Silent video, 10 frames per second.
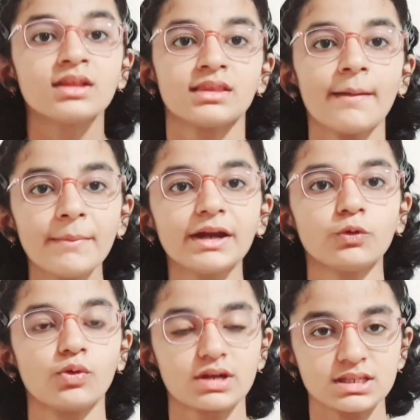Number
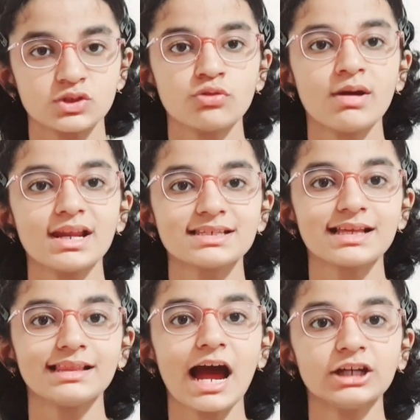2, consumer is
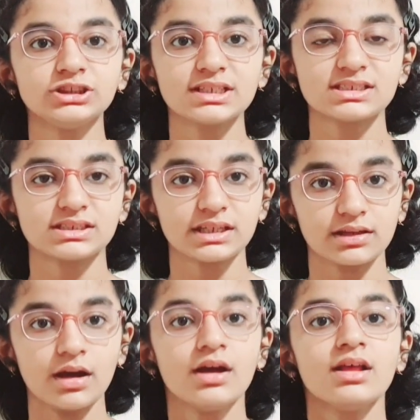the
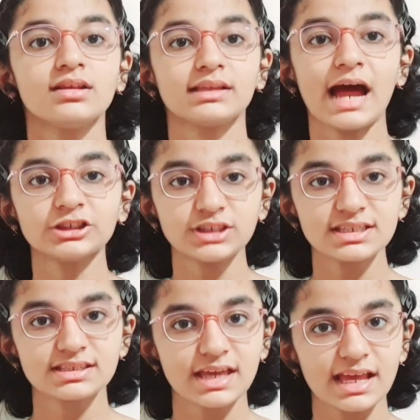
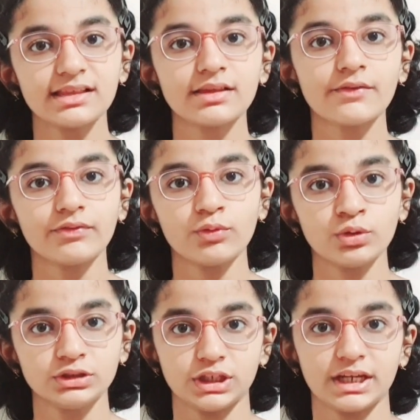largest scale in the
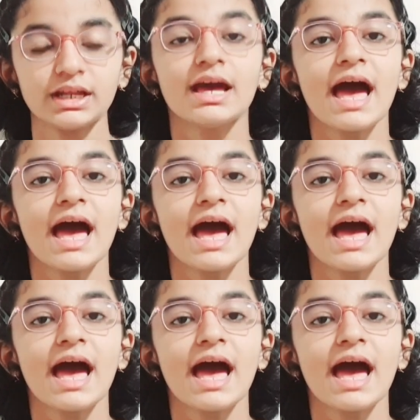food chain